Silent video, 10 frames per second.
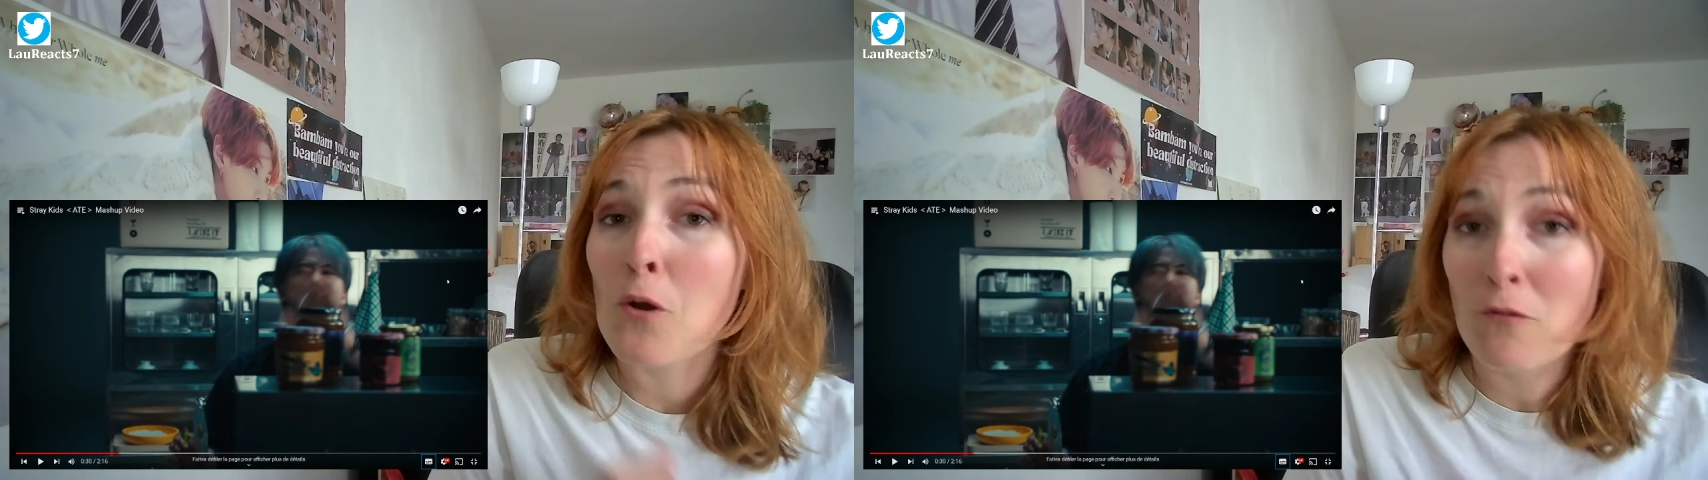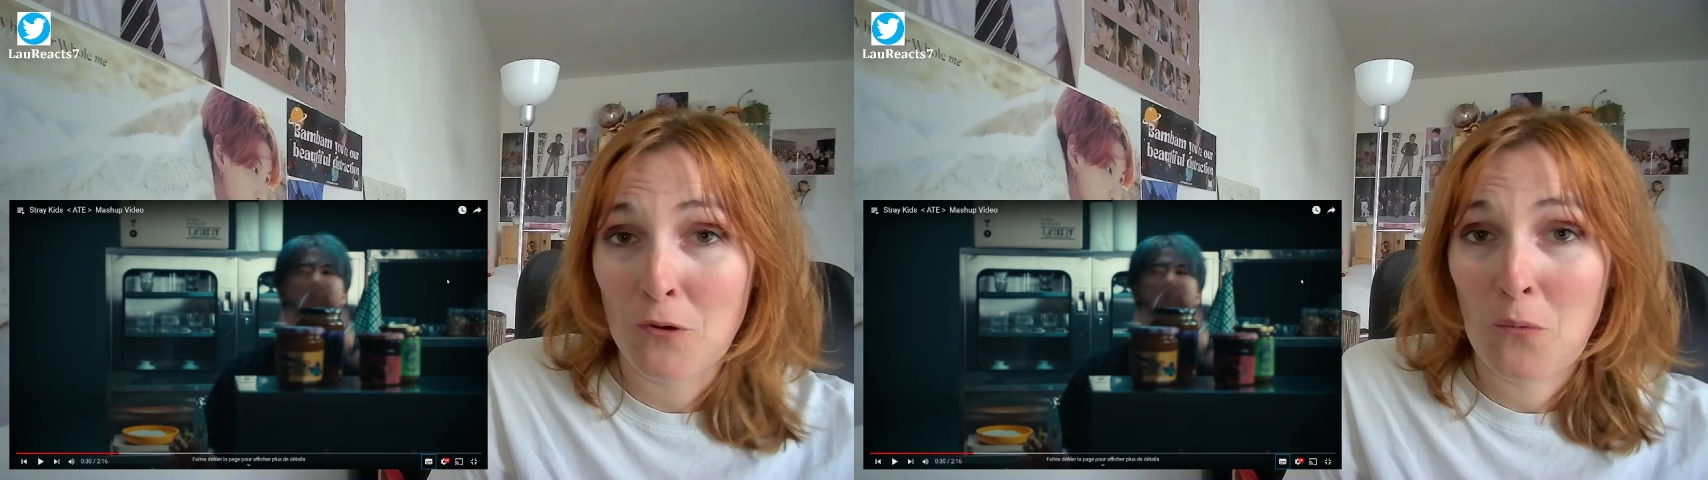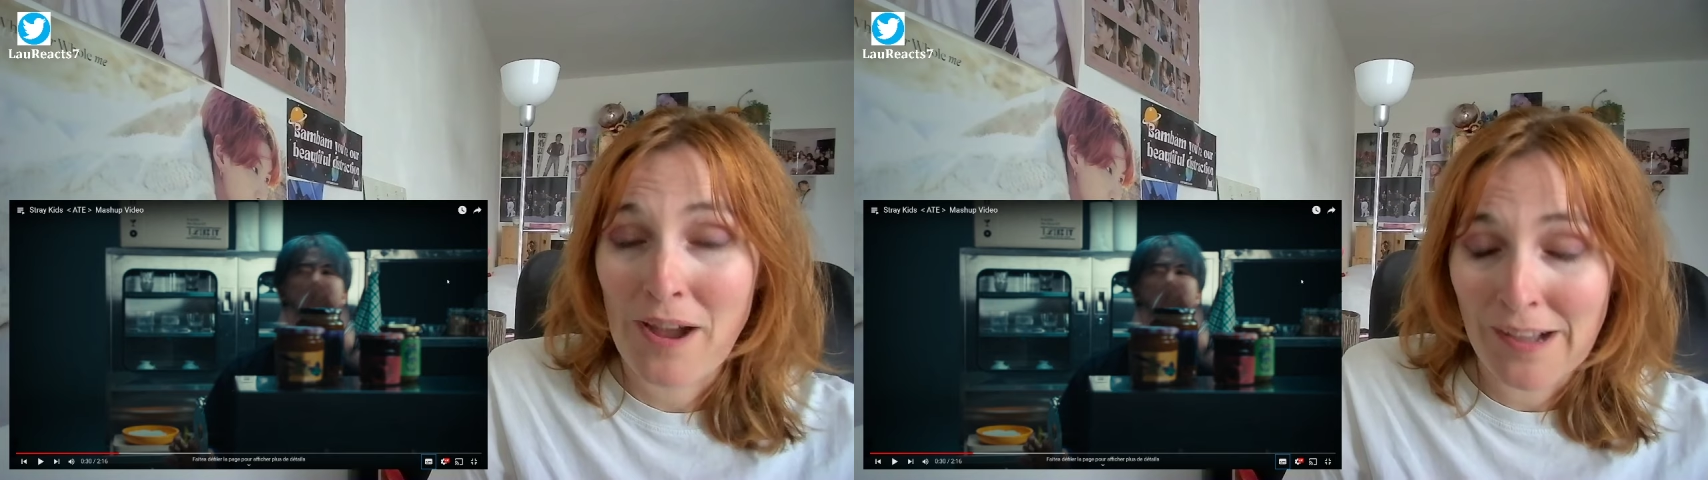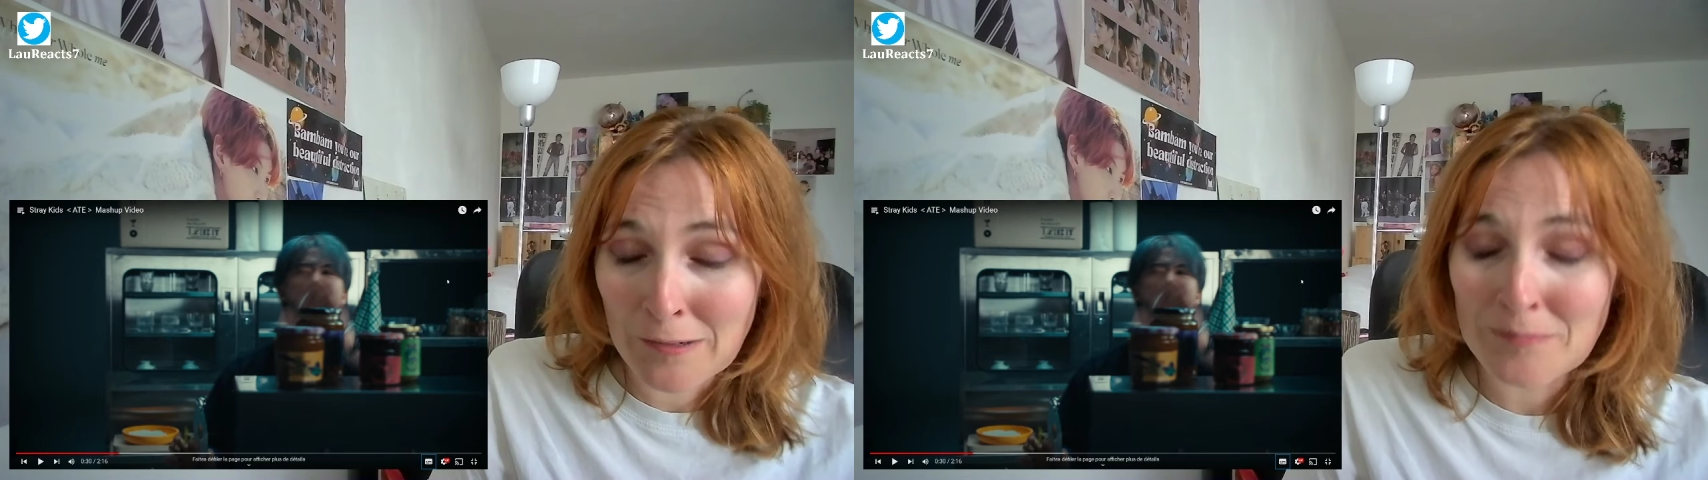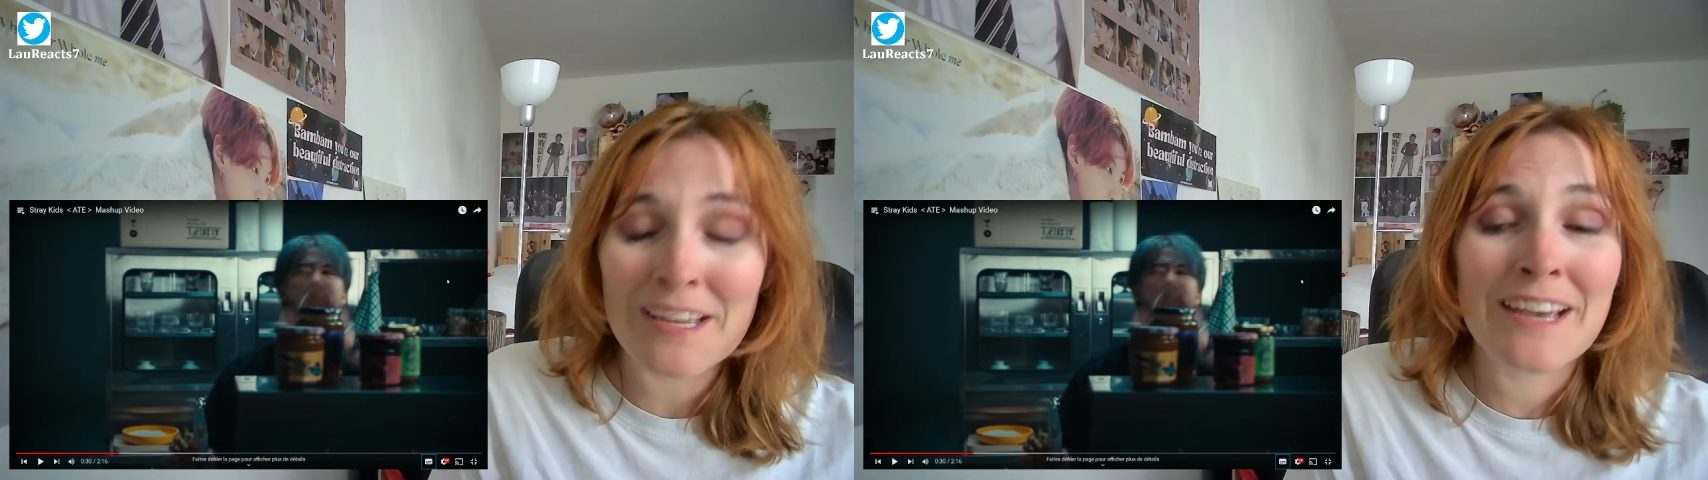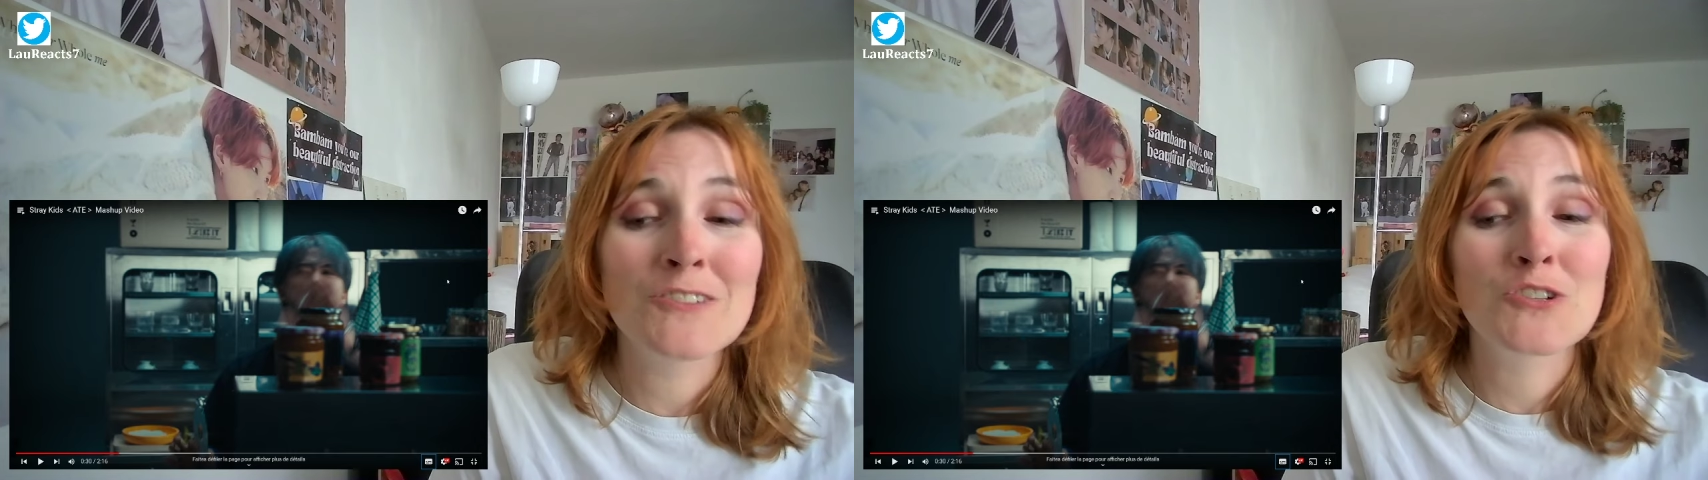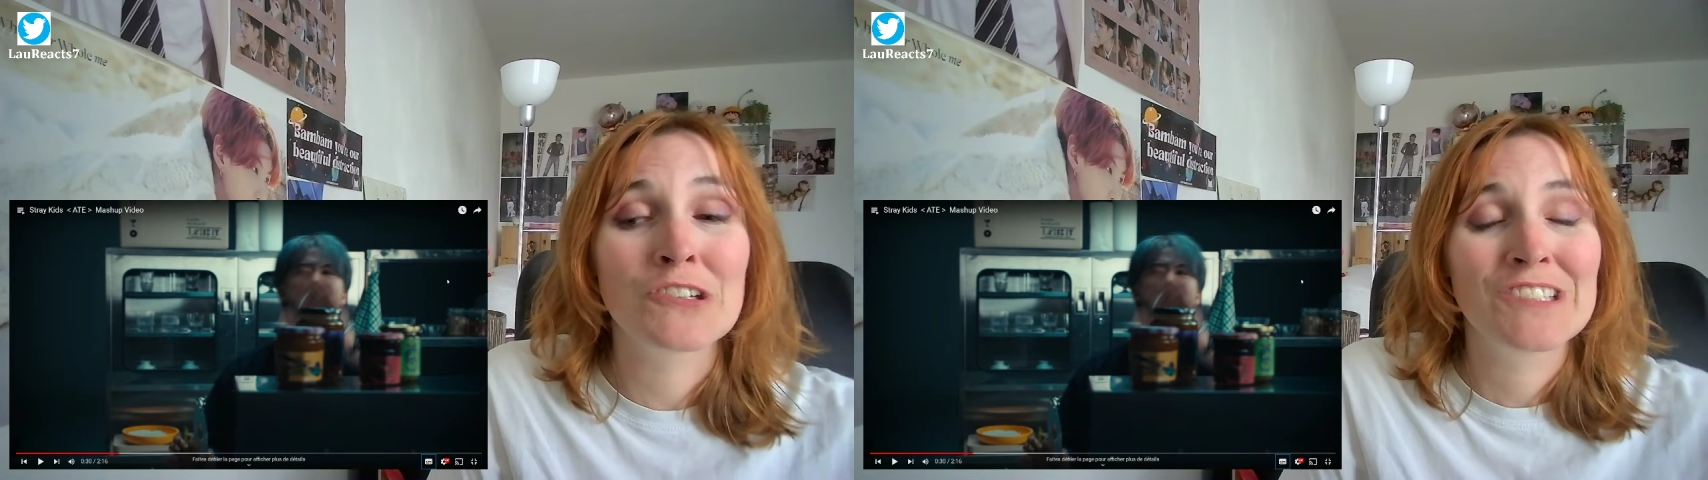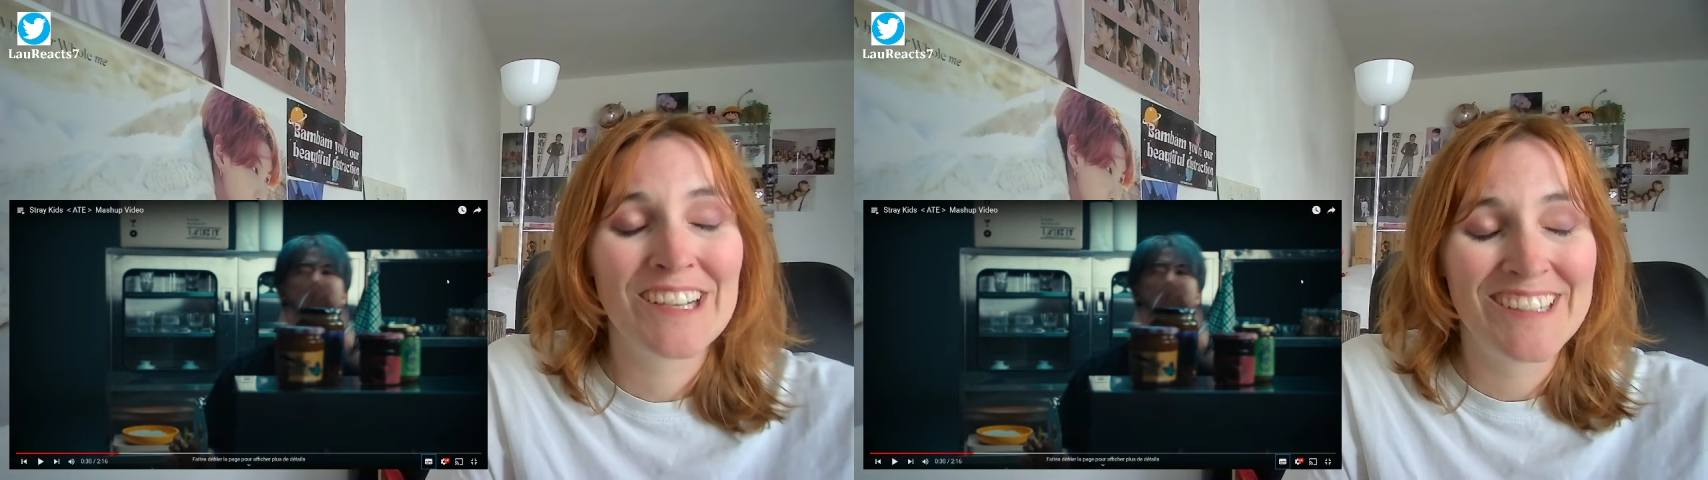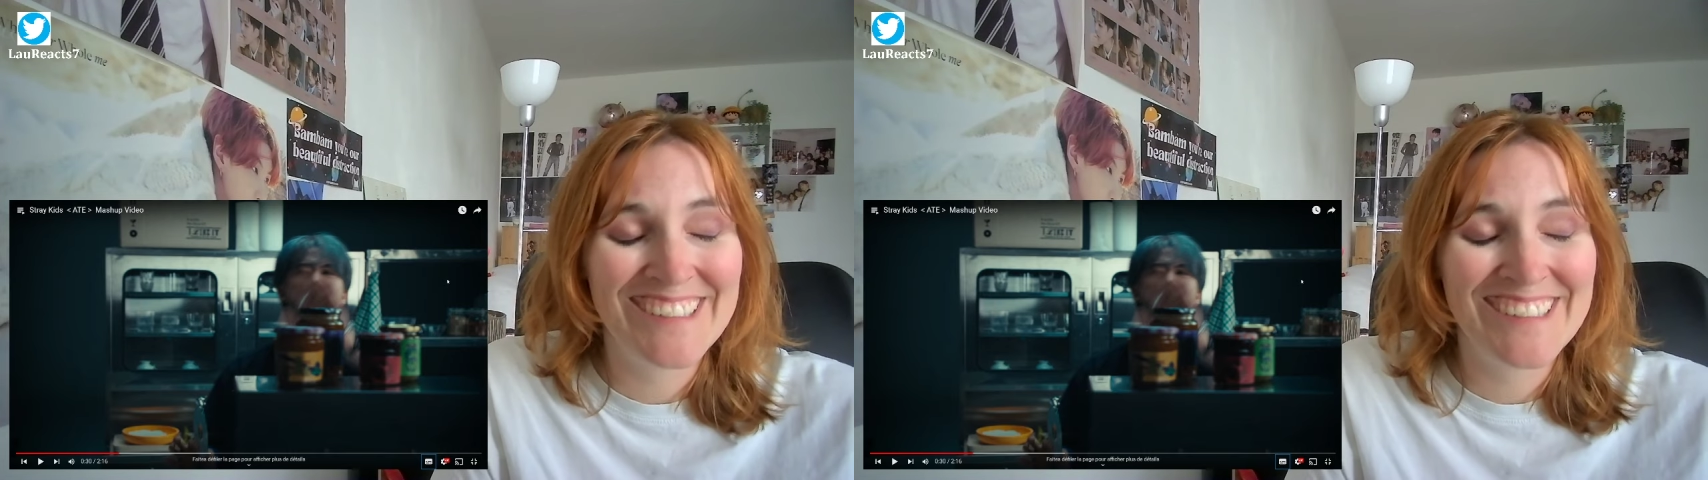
overwhelmed and just,